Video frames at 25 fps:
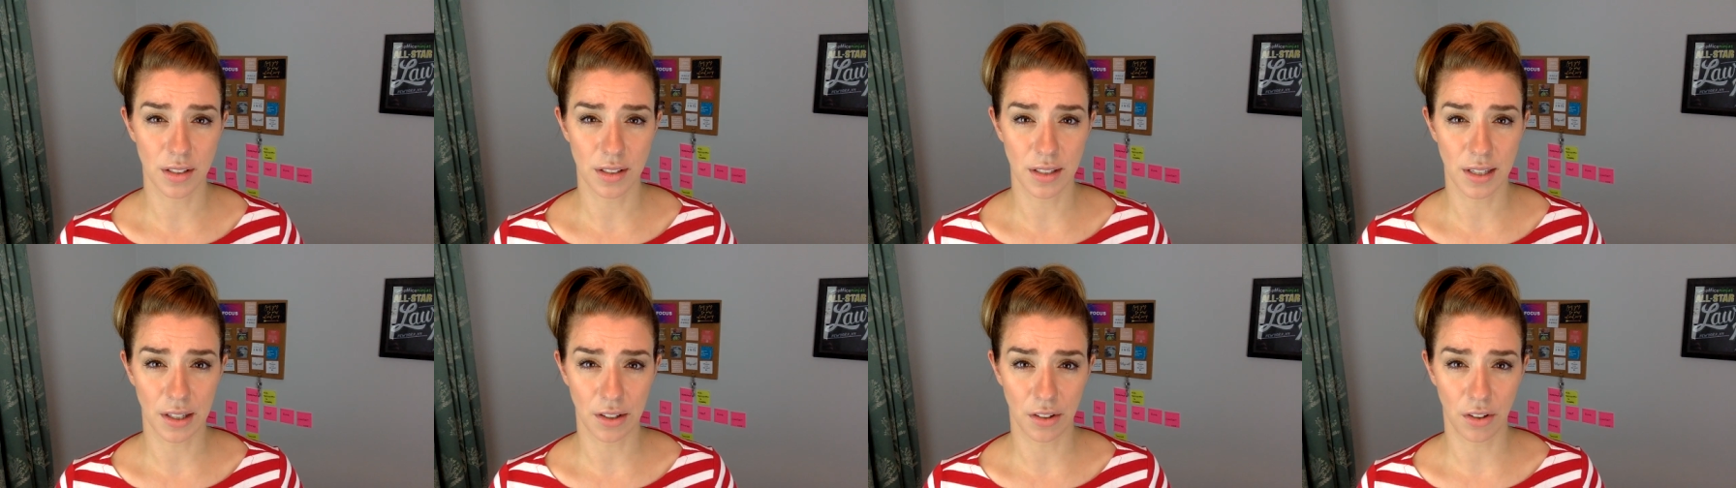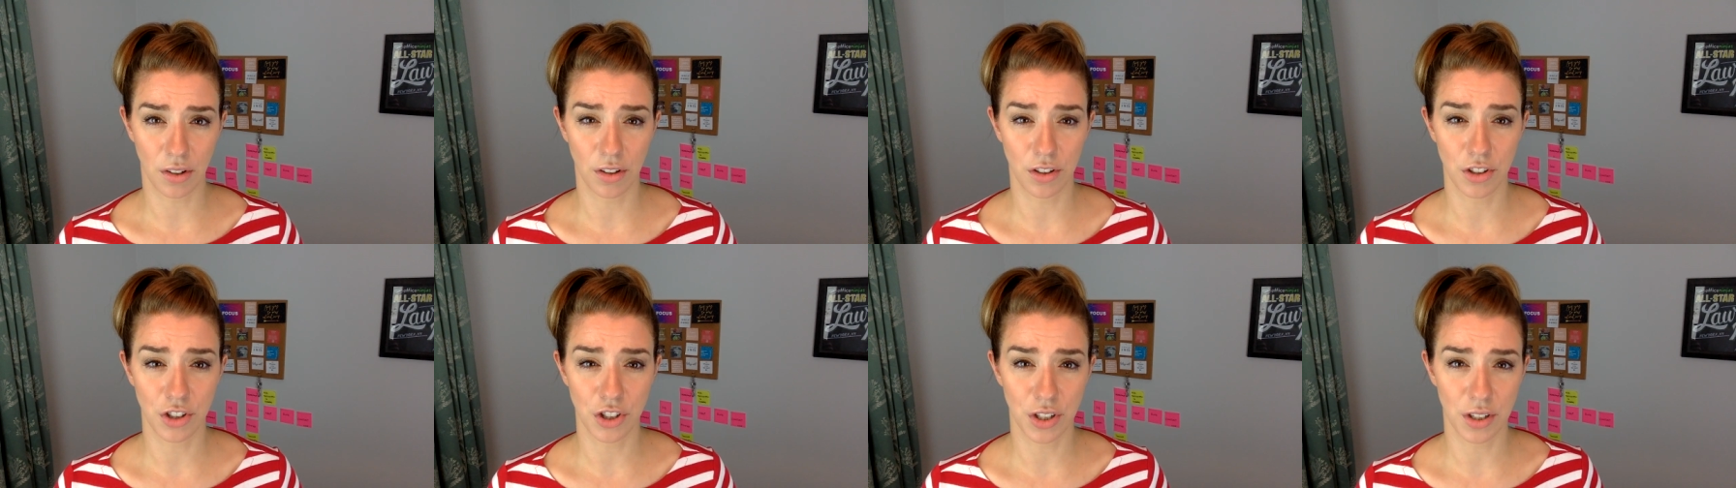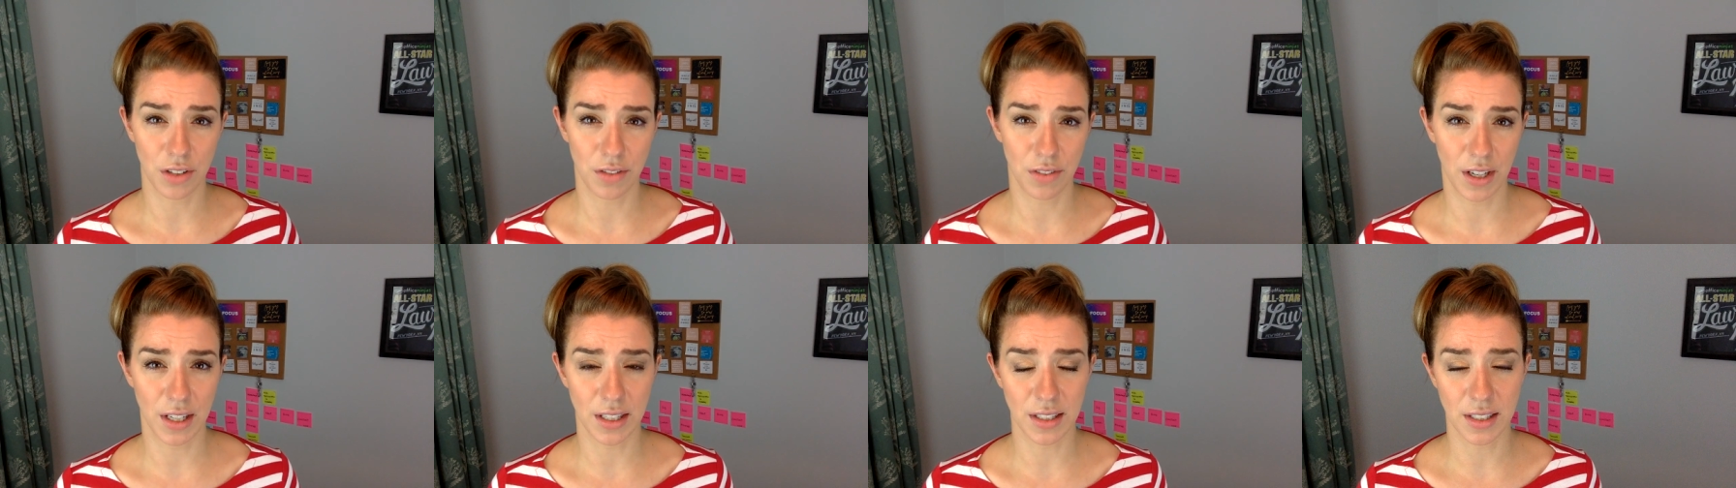technology
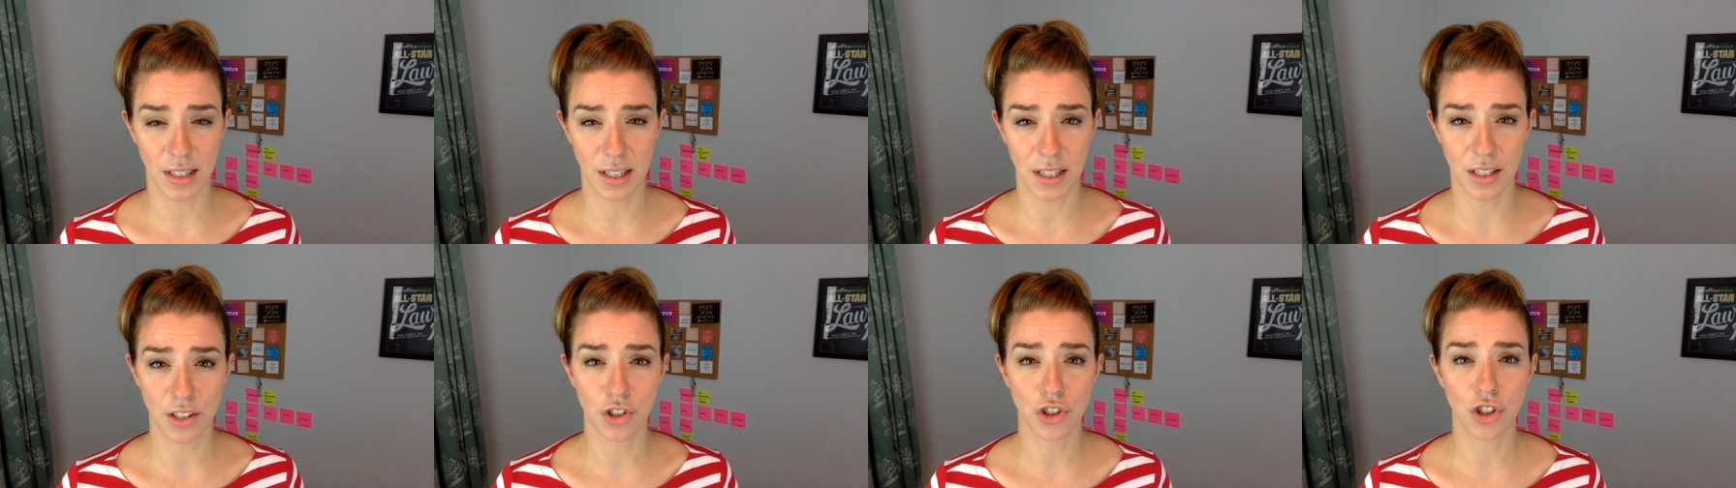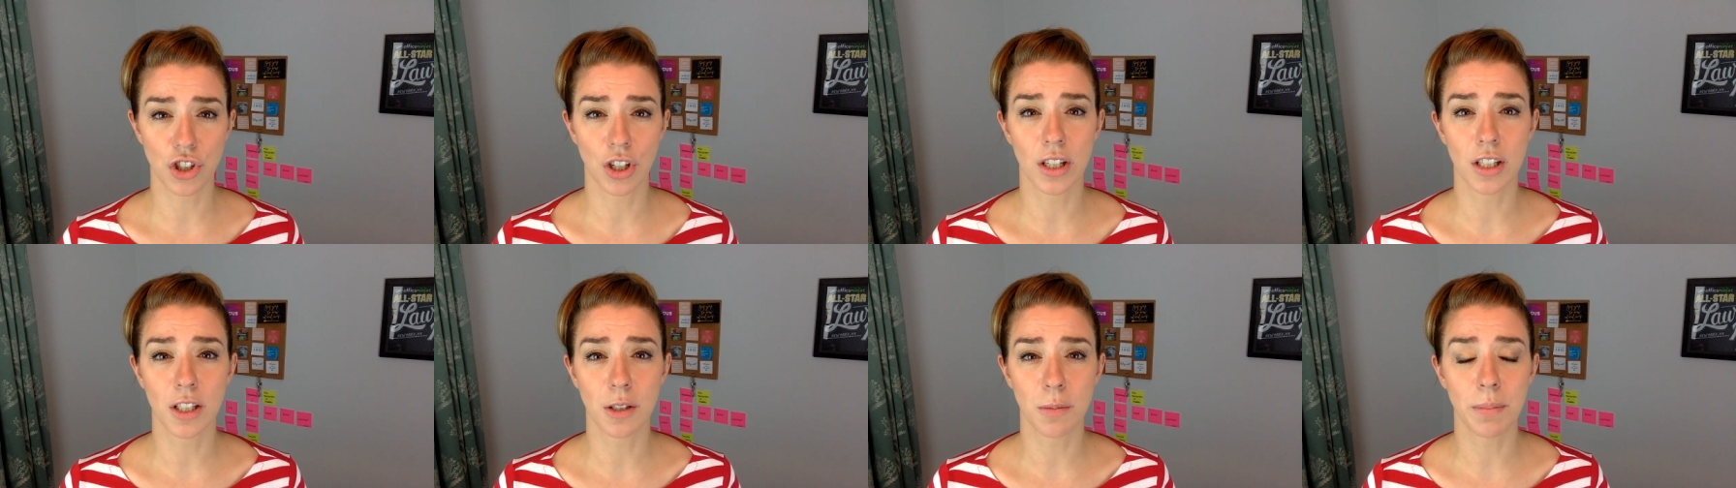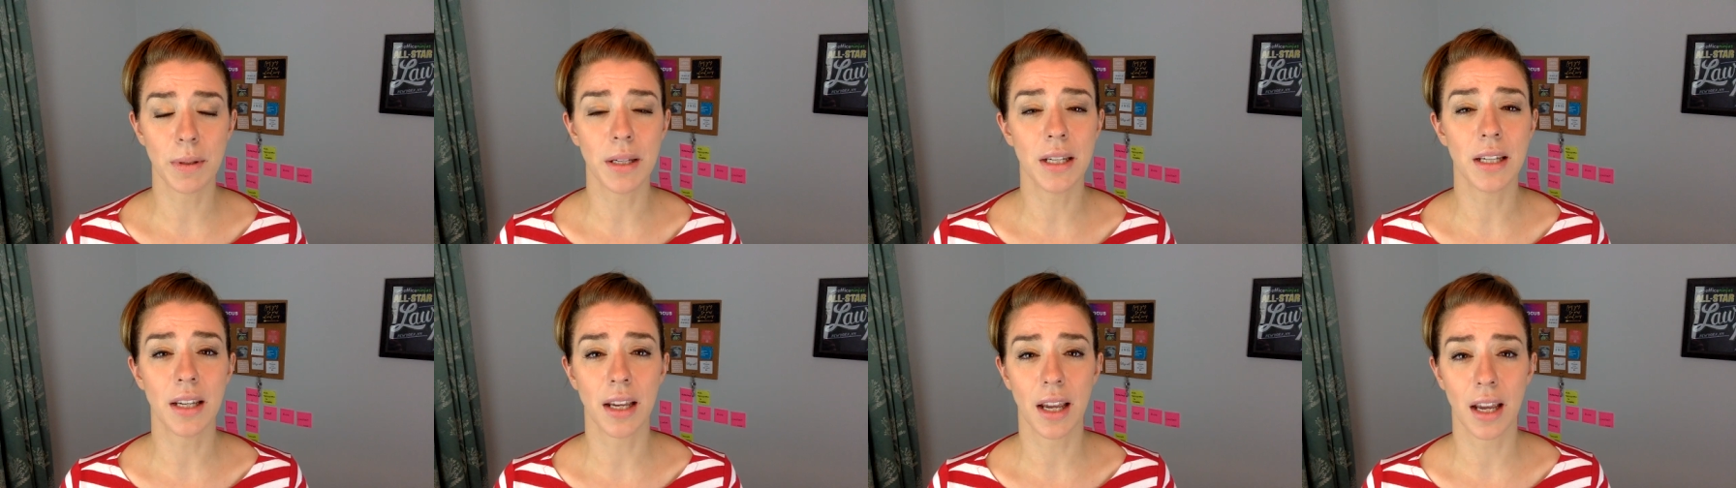advancing is just
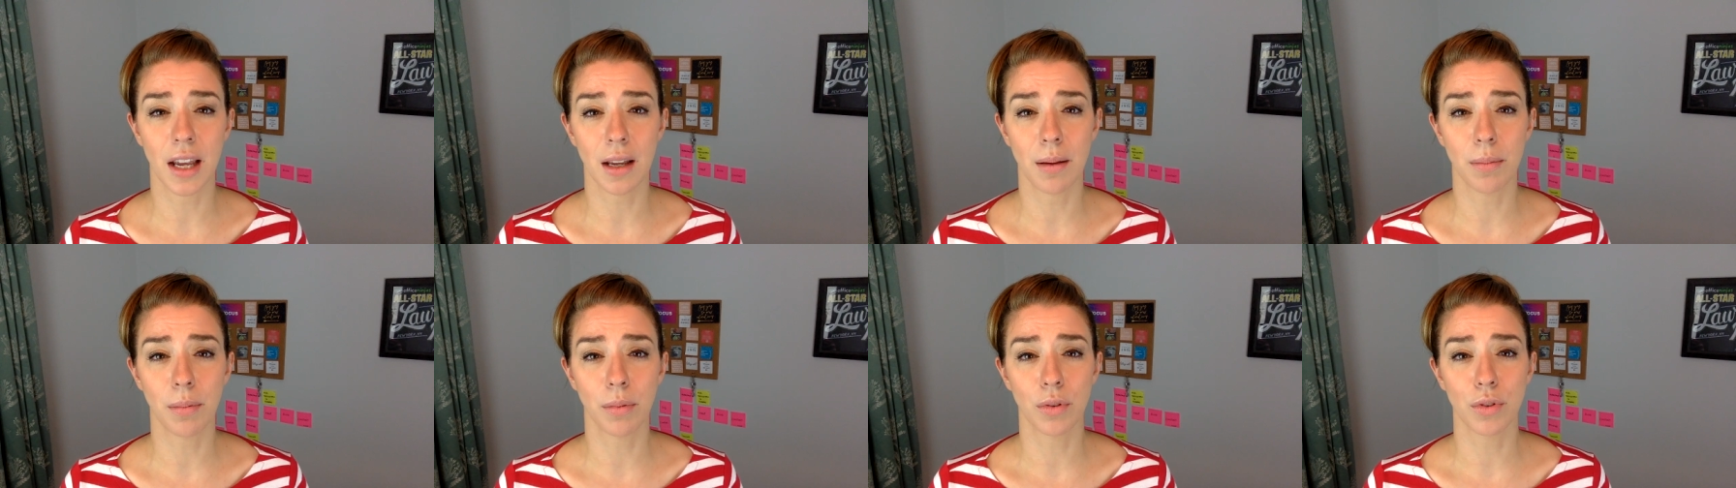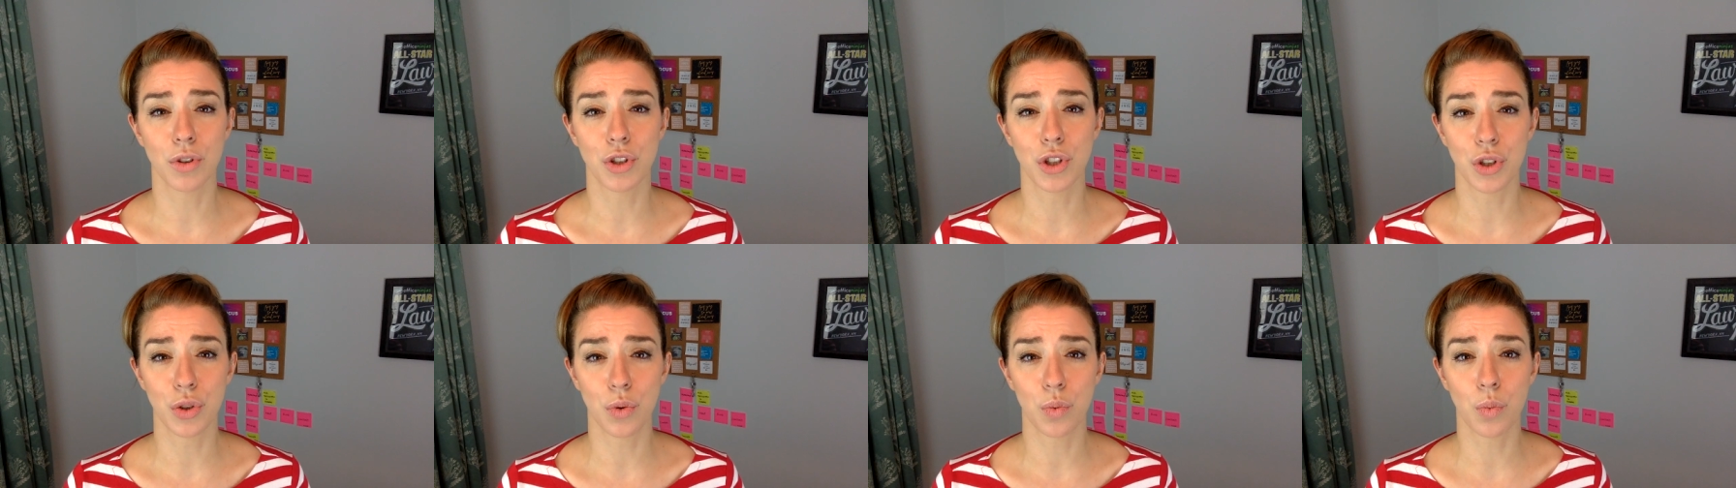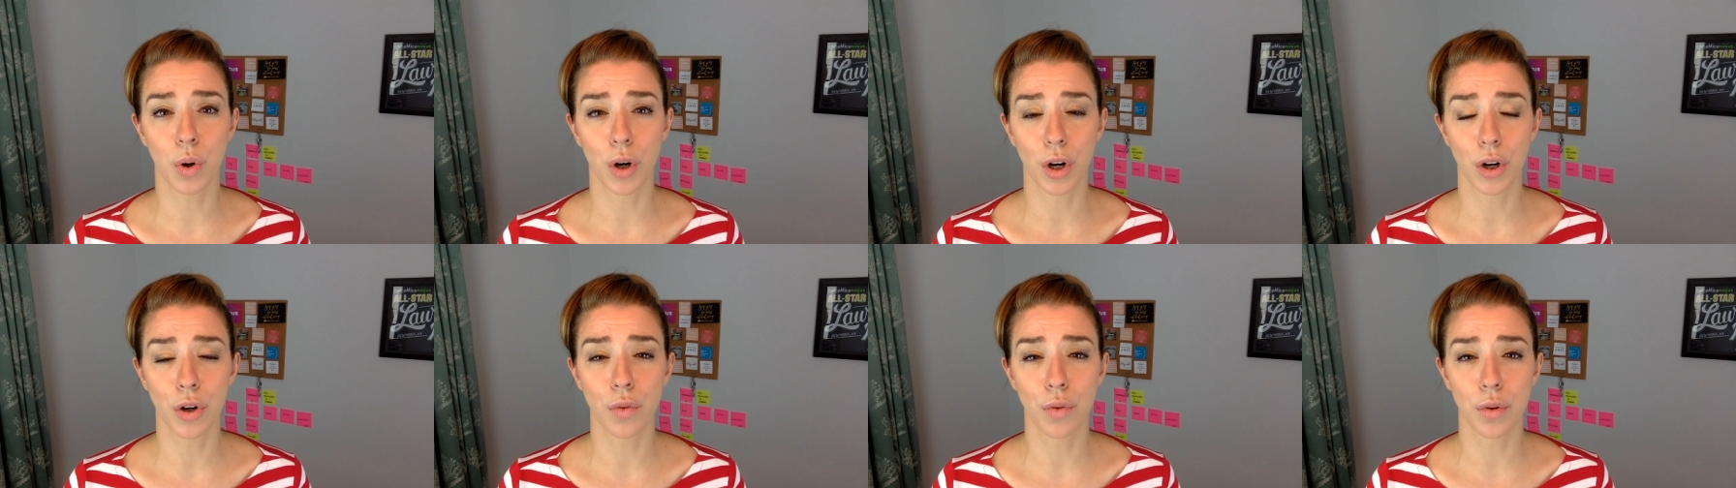being able to
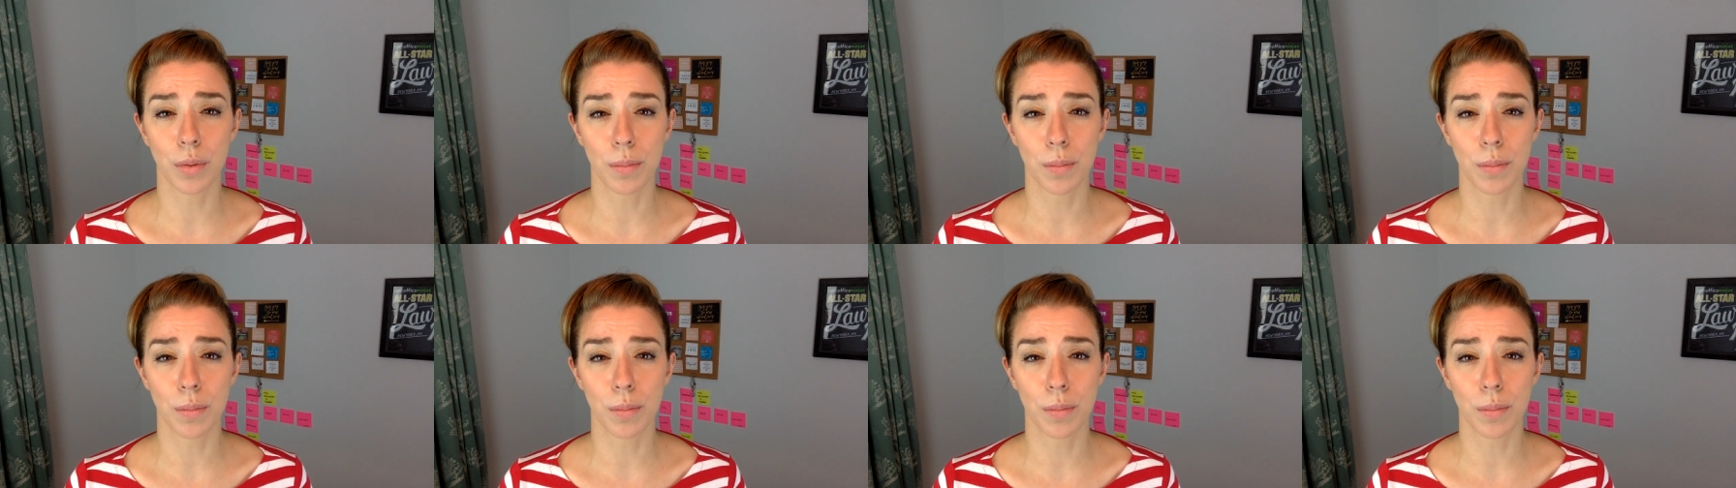work